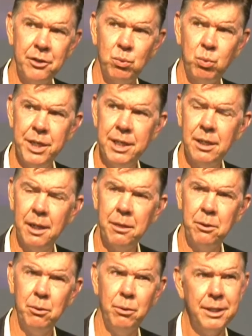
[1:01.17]
this week, I
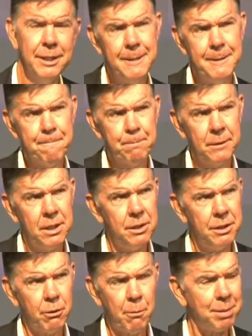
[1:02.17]
thought
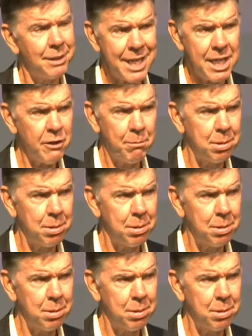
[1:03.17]
there are plenty